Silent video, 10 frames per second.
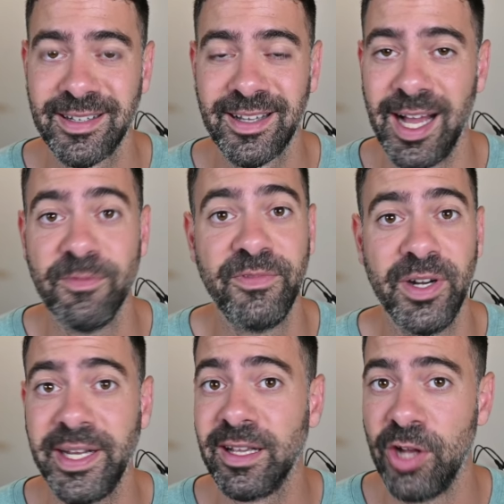comes
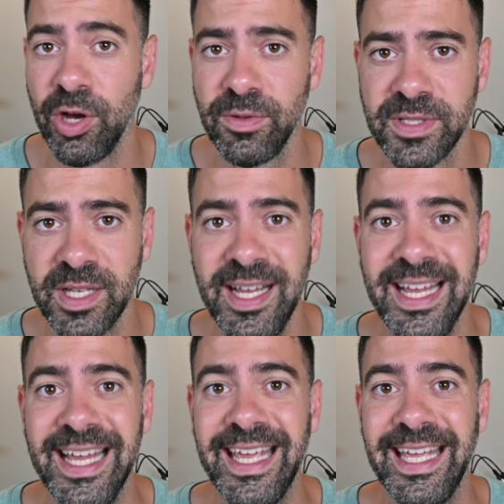very closed.
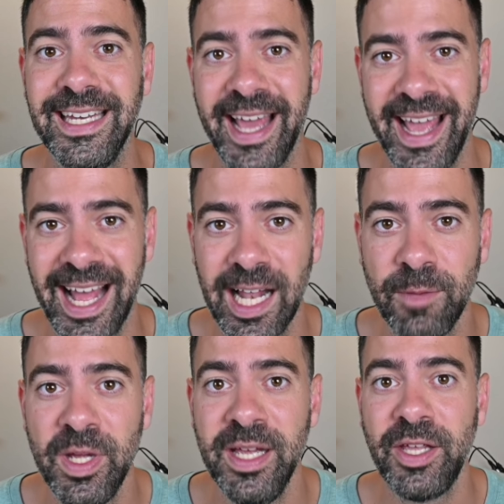In
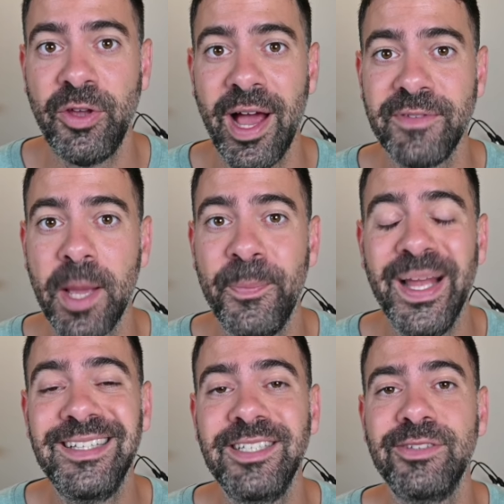Helm, you have the
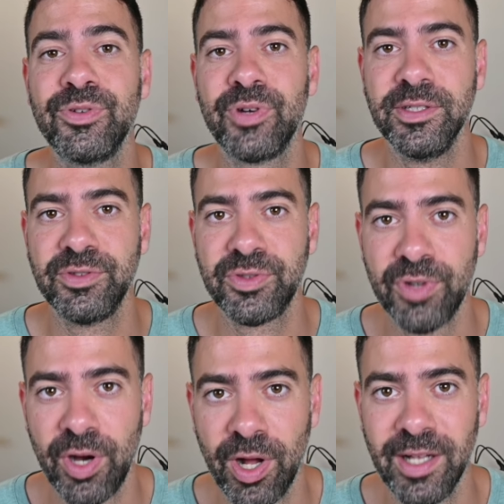ability to
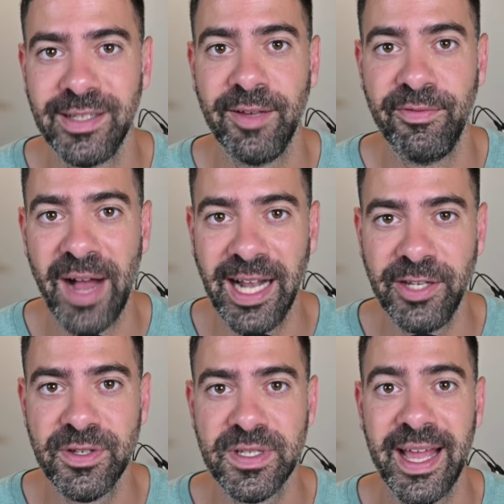control the
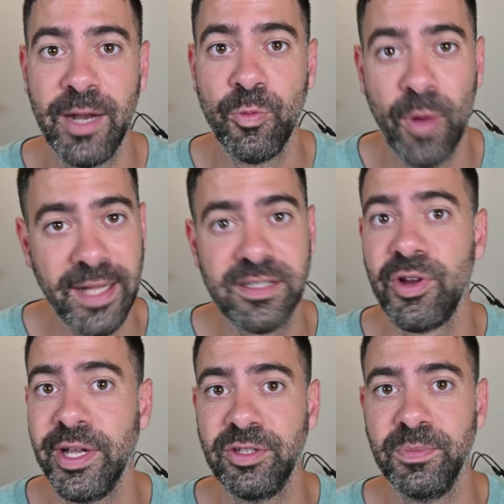values and
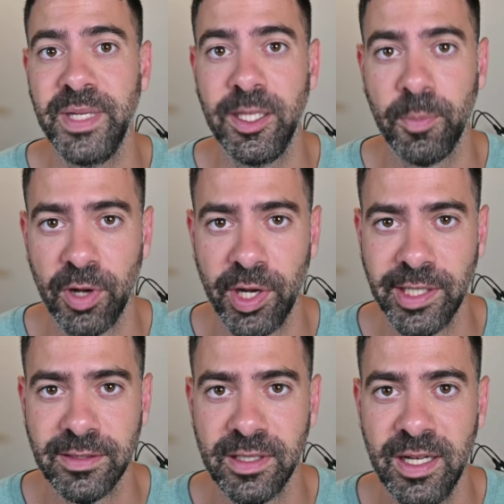what's going to be
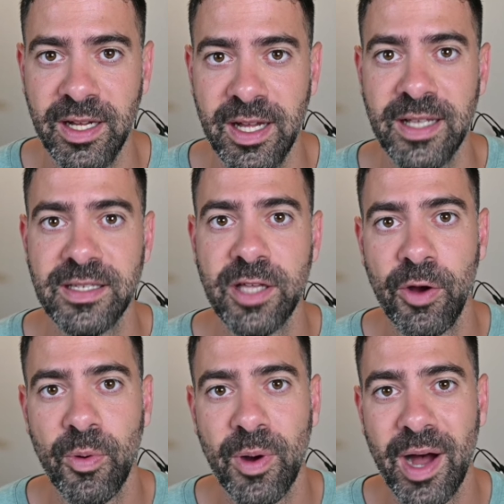deployed.
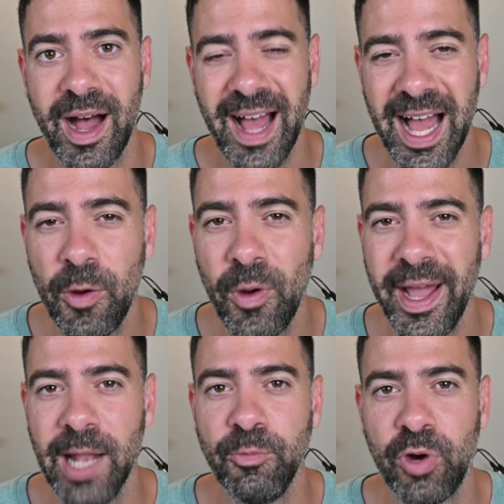So how
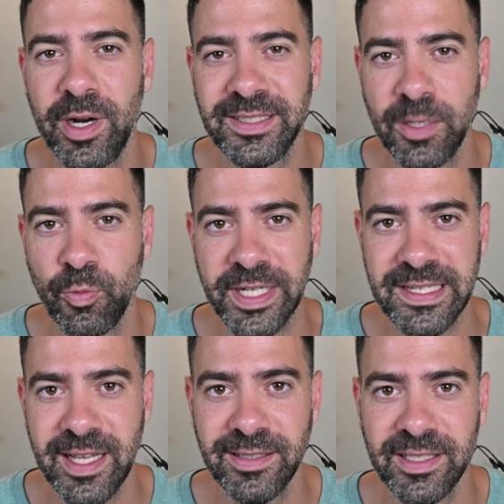Helm works in
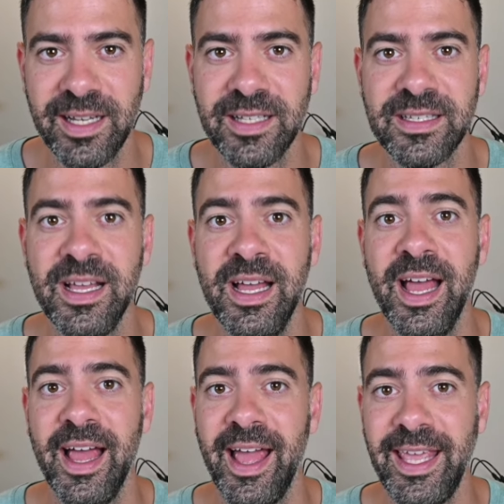one sentence,
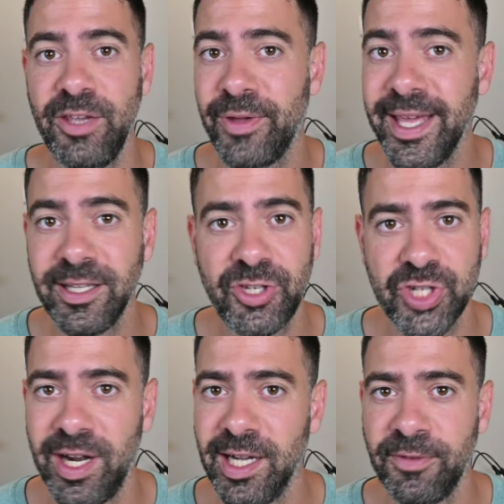you get the
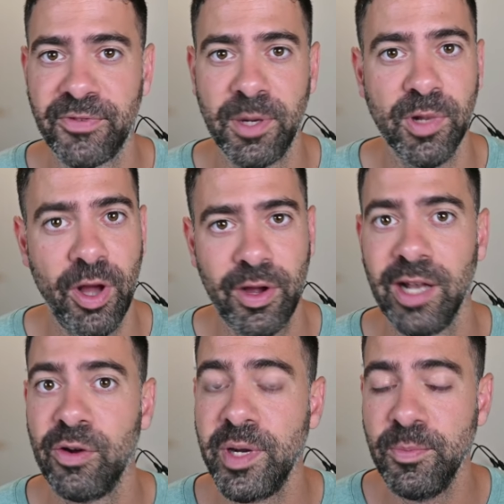chart from
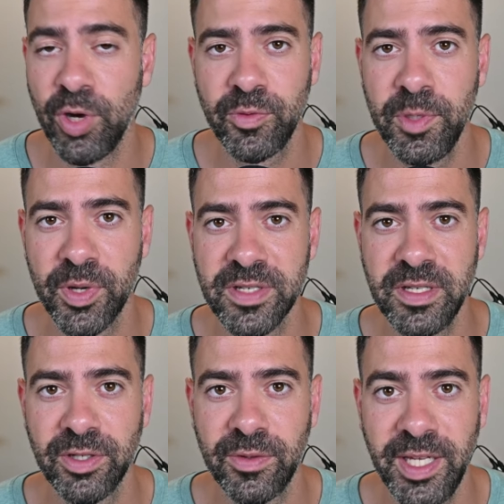local or remote
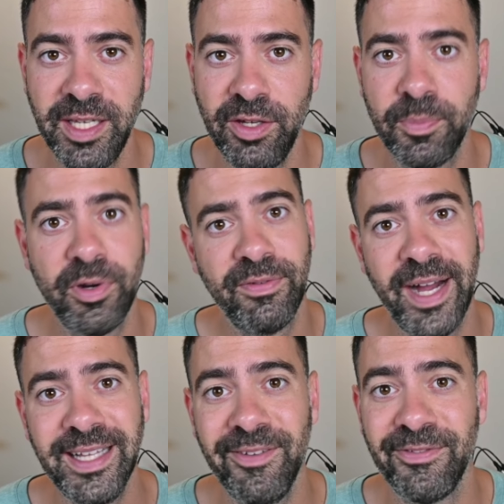repository, you
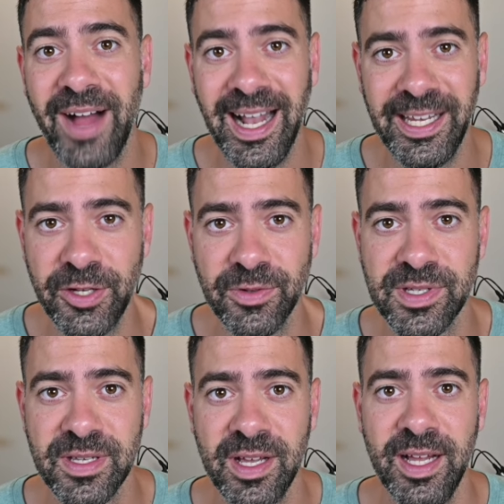provide the
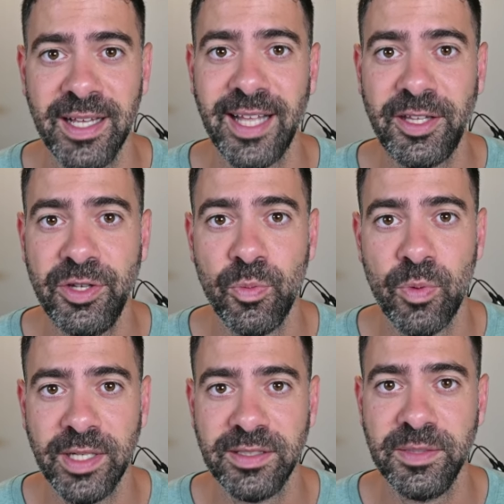values that you
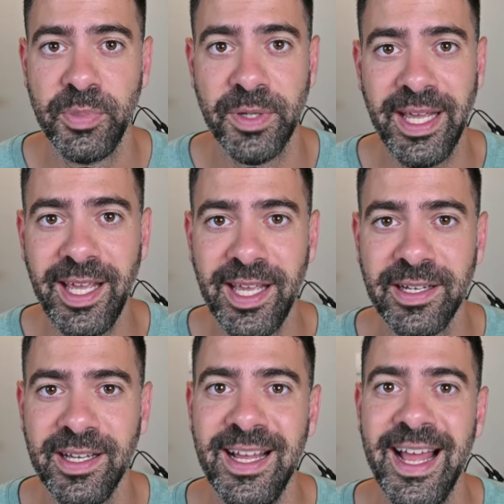want to put
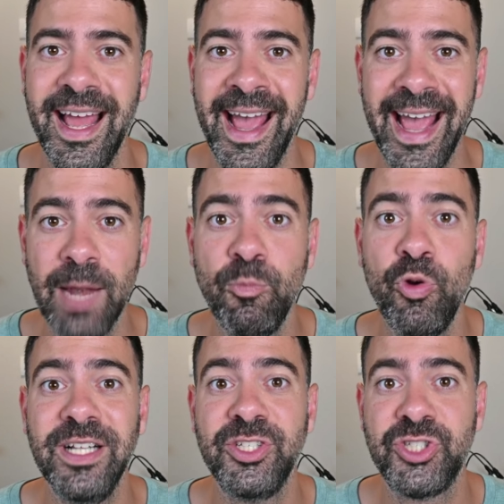in, Helm
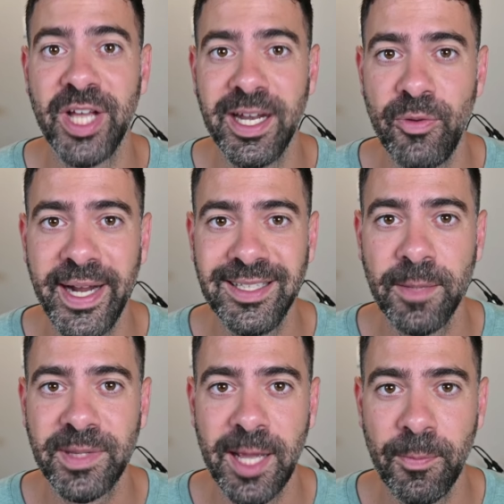will generate
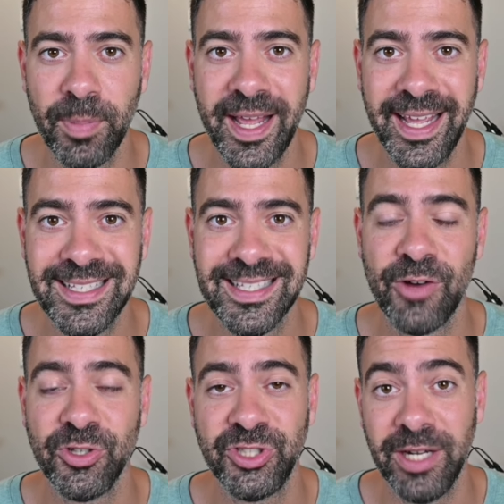the
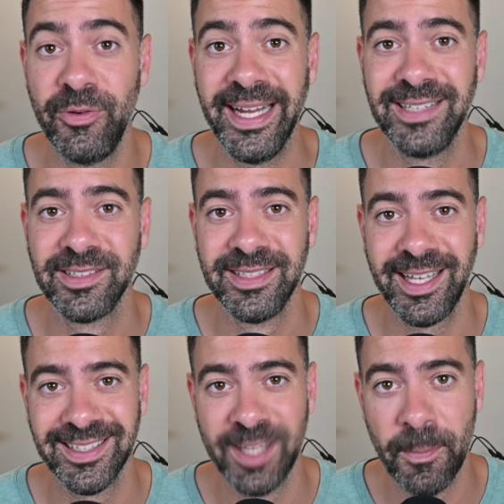templates or generate
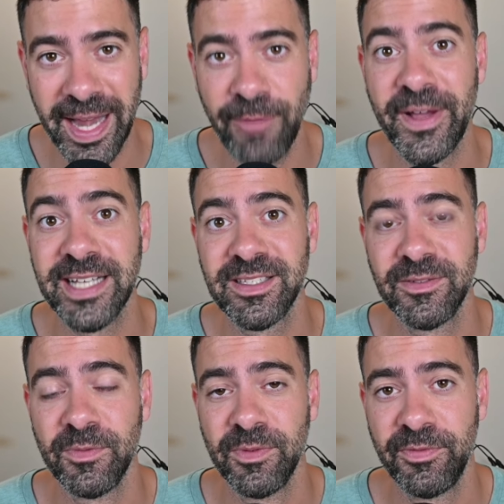the
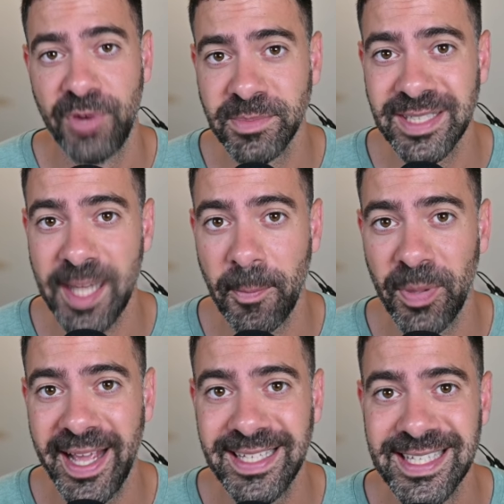manifest from the
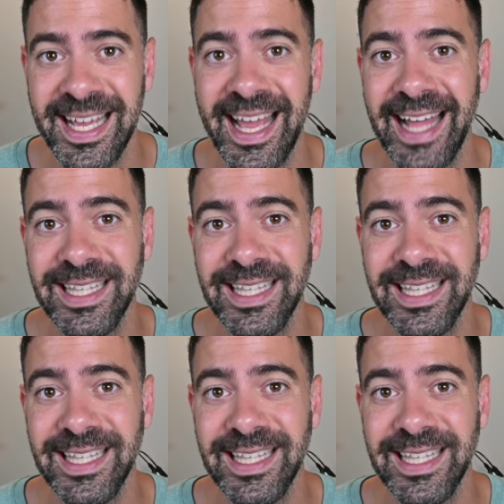templates and